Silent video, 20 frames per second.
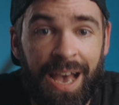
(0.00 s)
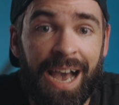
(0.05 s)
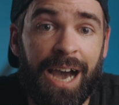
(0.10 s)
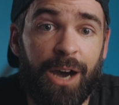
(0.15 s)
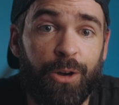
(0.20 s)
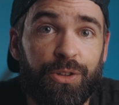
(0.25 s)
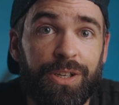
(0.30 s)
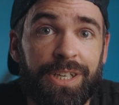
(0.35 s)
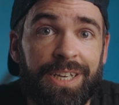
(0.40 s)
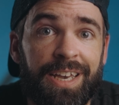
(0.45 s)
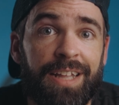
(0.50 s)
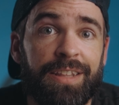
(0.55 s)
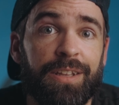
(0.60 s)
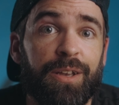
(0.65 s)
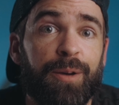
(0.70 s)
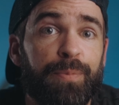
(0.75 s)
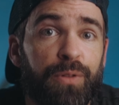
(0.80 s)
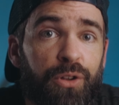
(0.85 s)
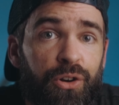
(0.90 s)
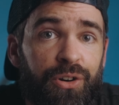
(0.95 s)
How to get
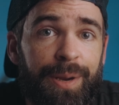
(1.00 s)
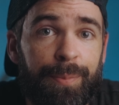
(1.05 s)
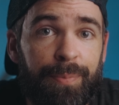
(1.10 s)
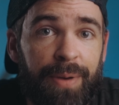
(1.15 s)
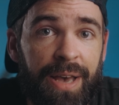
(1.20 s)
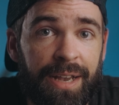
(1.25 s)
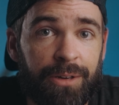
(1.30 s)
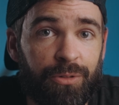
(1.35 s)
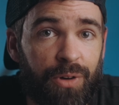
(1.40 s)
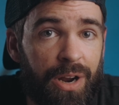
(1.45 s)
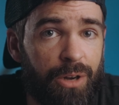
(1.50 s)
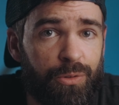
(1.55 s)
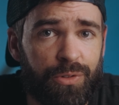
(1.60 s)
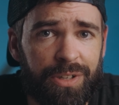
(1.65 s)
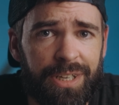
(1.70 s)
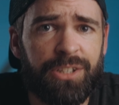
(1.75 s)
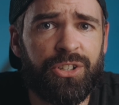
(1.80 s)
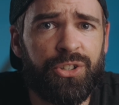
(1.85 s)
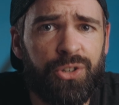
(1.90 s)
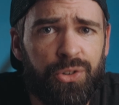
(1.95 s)
a blurry background.
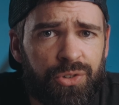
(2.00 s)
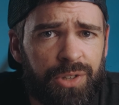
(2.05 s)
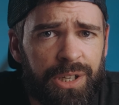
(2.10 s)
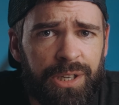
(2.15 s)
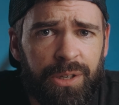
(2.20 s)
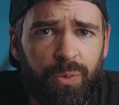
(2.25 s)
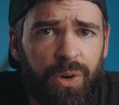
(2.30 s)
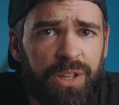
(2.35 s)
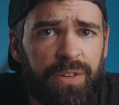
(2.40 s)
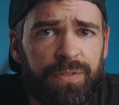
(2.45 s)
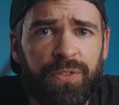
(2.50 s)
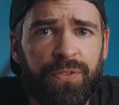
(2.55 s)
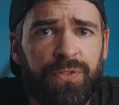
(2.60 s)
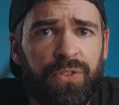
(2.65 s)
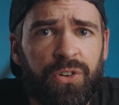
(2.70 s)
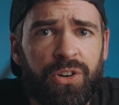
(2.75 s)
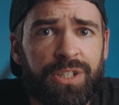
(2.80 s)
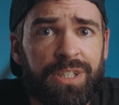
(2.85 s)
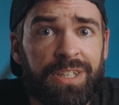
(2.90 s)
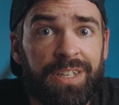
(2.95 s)
It's usually one of the
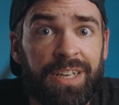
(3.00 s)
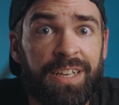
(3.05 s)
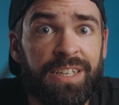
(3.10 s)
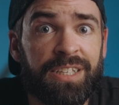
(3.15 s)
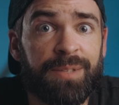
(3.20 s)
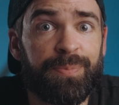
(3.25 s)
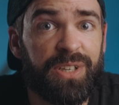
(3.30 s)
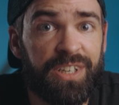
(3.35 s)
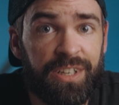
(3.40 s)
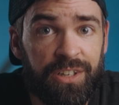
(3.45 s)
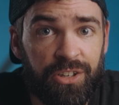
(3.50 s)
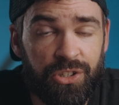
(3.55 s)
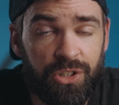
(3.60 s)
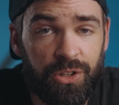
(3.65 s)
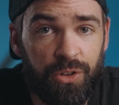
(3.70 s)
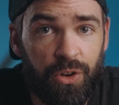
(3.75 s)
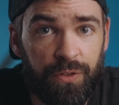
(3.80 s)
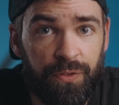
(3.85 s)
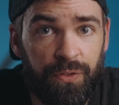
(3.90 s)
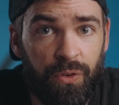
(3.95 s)
first things beginners
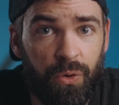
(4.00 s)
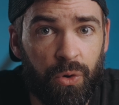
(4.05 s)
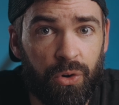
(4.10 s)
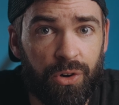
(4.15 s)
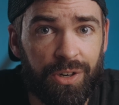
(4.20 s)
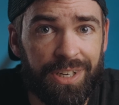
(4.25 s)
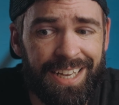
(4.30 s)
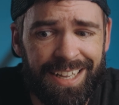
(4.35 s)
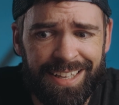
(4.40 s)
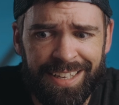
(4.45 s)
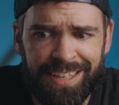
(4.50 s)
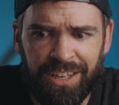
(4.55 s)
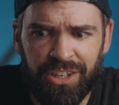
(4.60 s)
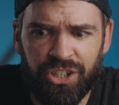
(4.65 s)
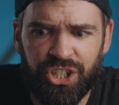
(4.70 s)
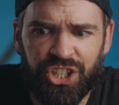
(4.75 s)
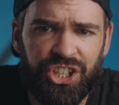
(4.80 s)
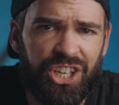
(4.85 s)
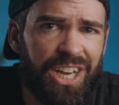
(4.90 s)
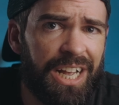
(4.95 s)
look for, getting a
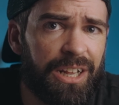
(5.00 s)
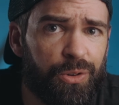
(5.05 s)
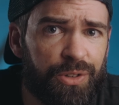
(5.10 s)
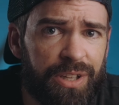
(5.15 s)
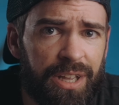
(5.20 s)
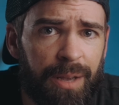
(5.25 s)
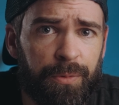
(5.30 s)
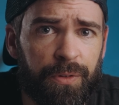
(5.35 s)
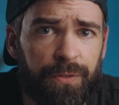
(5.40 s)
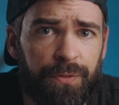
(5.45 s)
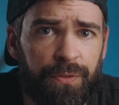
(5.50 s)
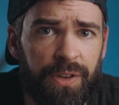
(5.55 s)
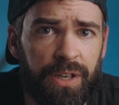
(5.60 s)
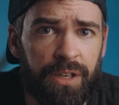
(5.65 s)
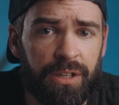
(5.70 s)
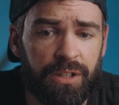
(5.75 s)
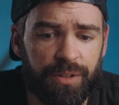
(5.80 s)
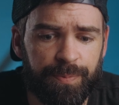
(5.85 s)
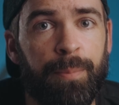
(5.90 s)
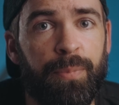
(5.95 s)
shallow depth of field.